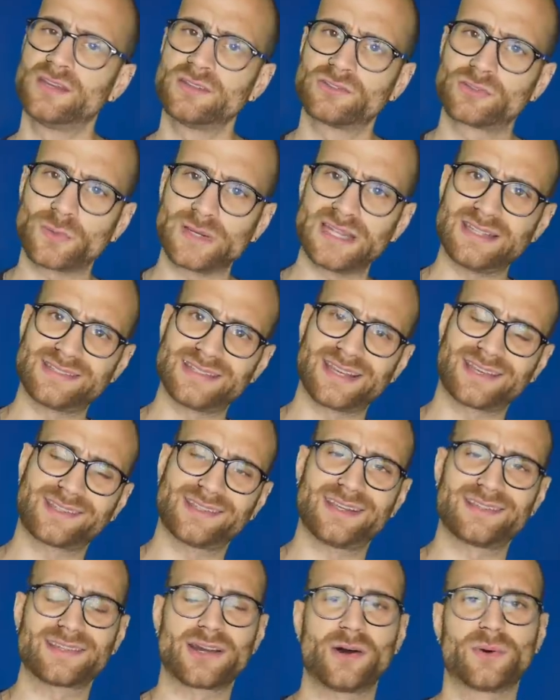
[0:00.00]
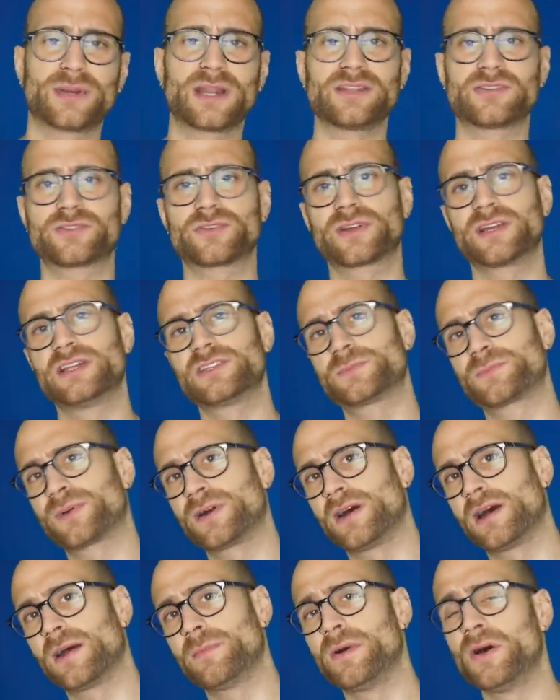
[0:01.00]
26 years old, entering his
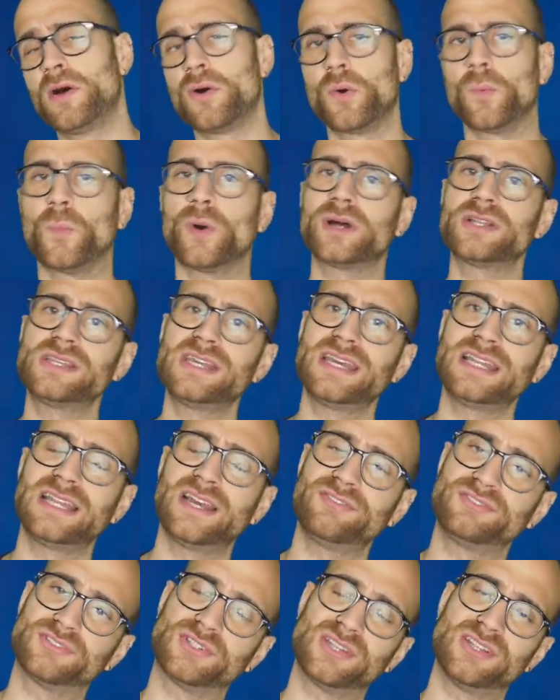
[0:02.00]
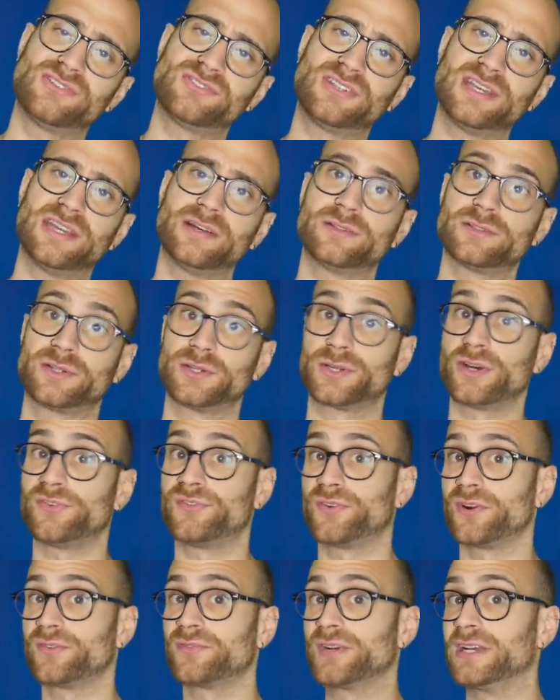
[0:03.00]
prime, one year left on this deal could
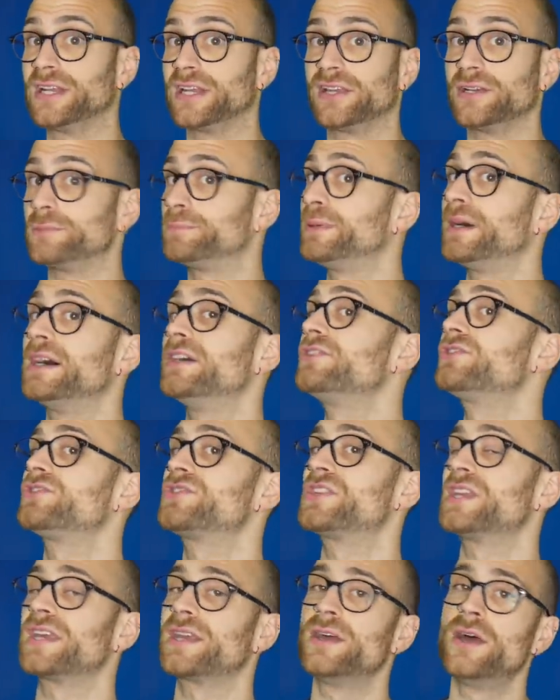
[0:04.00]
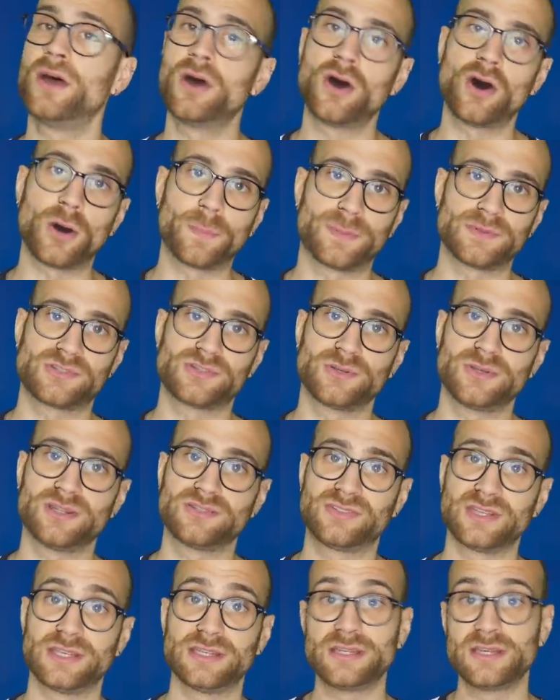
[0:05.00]
offer a really good purchasing
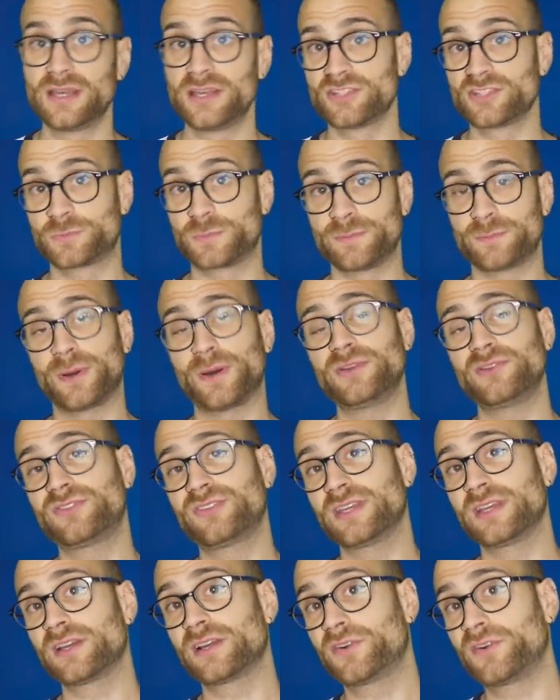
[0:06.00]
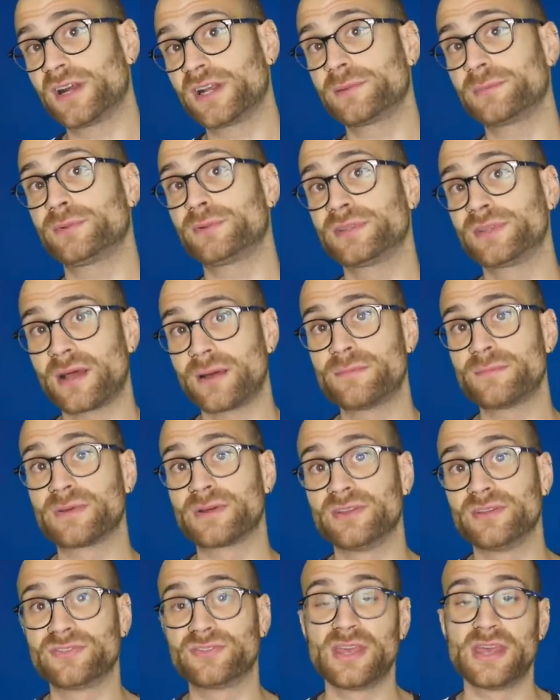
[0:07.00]
opportunity. He's been posting incredible
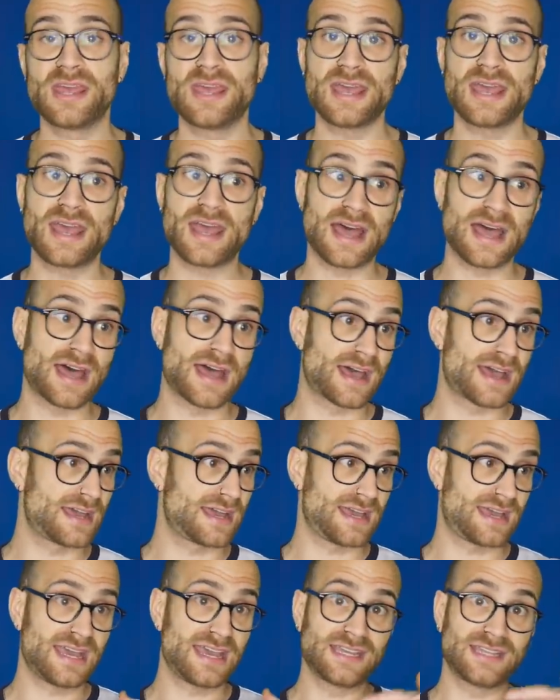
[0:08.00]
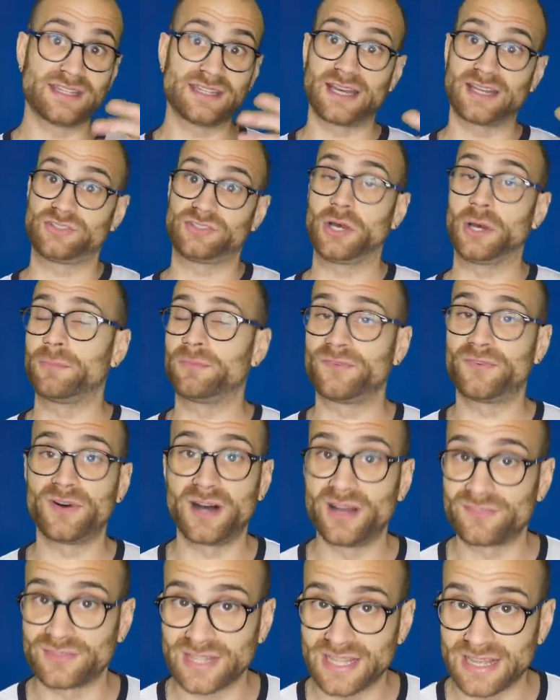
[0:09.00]
numbers uh, in a top
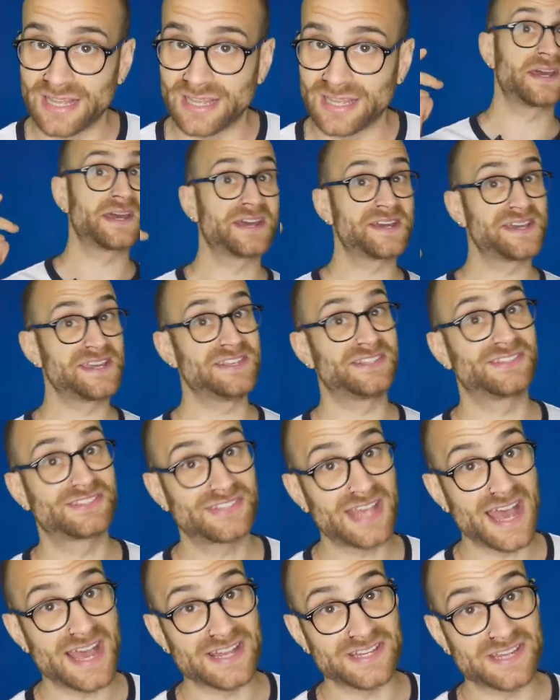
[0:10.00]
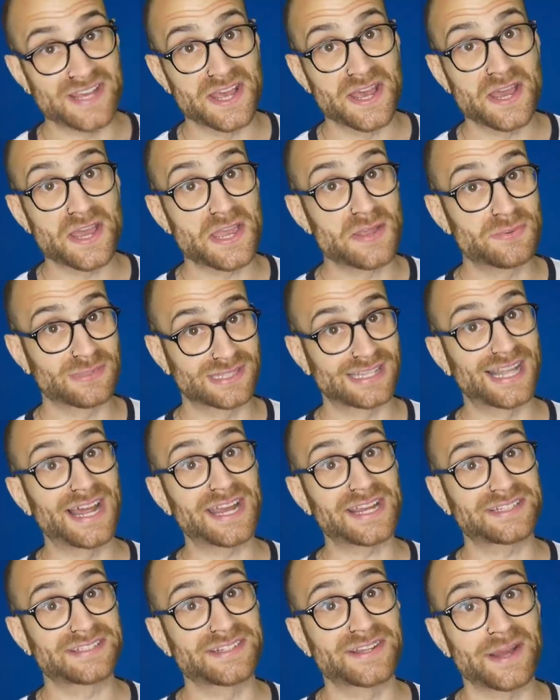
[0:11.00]
five league. He said he would
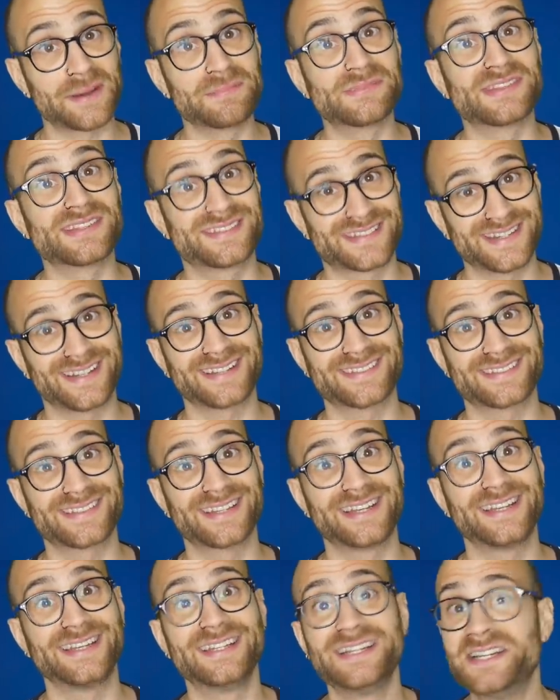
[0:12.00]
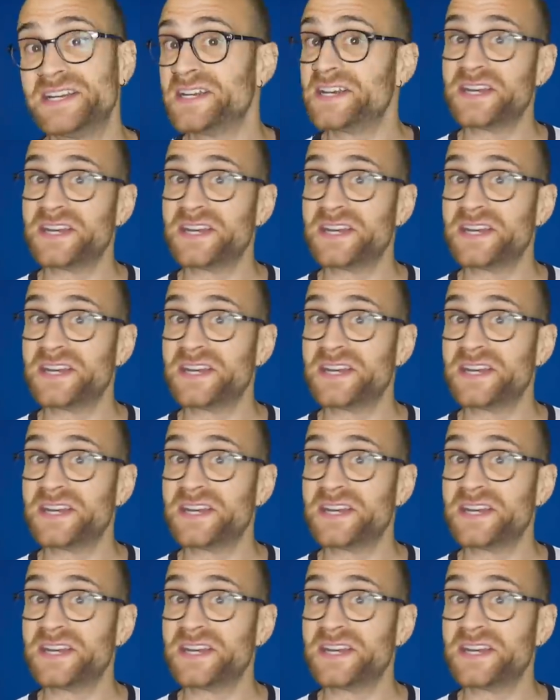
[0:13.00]
like to come to Chelsea.